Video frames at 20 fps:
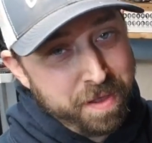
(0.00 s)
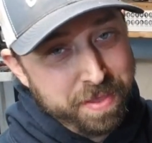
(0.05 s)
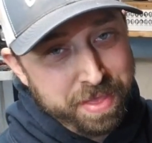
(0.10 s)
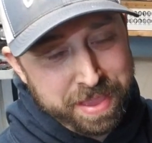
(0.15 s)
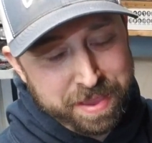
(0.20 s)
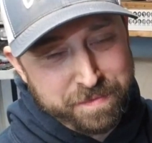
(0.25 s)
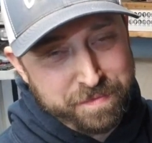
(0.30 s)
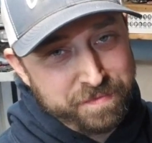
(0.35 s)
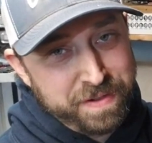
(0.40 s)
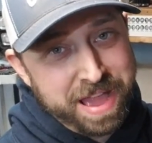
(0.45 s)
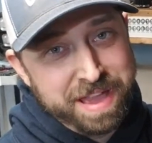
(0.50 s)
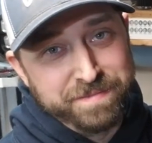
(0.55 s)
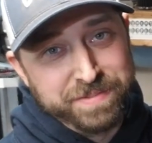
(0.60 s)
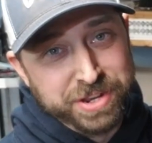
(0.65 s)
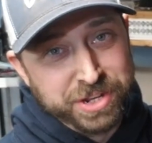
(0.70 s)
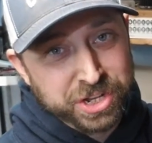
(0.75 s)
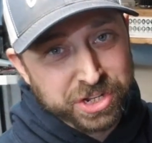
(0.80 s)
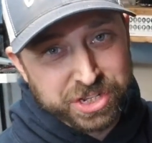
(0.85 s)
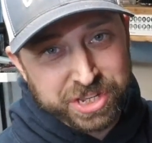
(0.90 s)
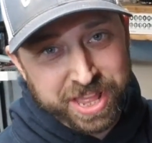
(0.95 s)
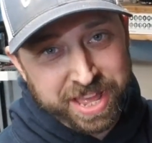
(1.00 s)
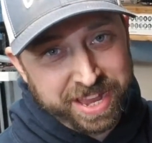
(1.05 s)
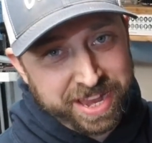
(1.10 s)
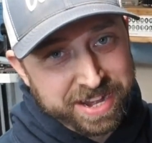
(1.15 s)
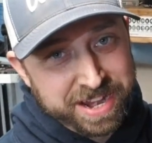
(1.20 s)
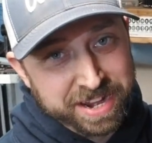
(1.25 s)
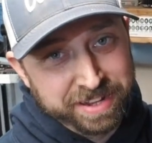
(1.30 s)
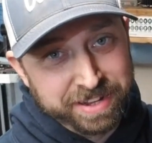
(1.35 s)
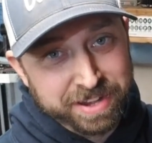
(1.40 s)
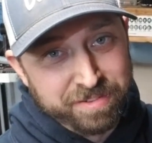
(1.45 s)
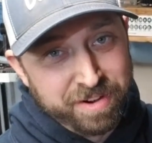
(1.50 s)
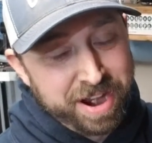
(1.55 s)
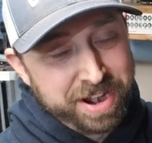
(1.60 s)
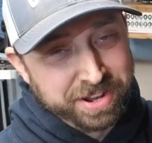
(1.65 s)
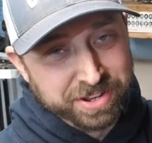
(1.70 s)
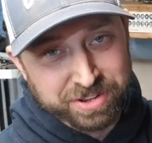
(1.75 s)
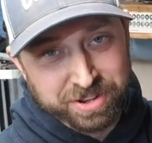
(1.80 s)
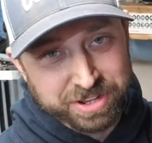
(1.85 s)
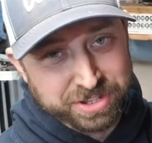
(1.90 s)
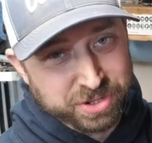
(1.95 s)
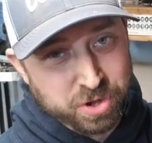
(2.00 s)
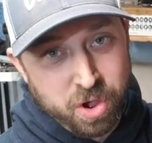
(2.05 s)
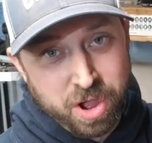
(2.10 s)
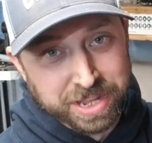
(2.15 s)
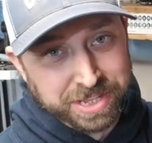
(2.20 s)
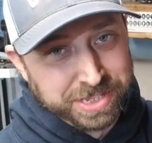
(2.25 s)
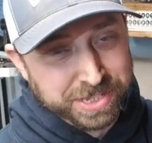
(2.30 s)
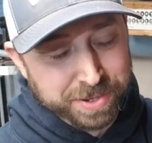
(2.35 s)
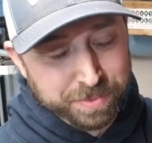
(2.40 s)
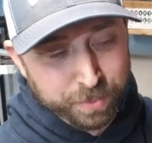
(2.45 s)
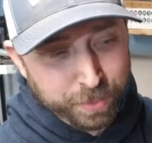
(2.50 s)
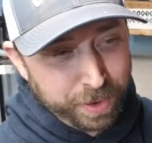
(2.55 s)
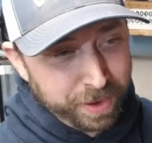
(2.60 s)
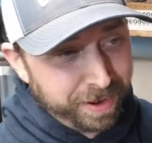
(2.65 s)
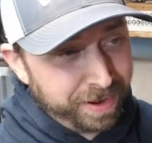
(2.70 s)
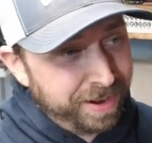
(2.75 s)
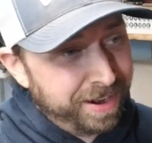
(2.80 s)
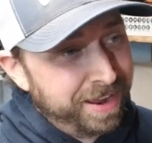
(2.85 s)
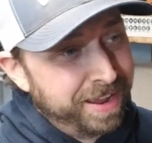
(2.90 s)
like 5 inches of that connecting rod. It's gone somewhere.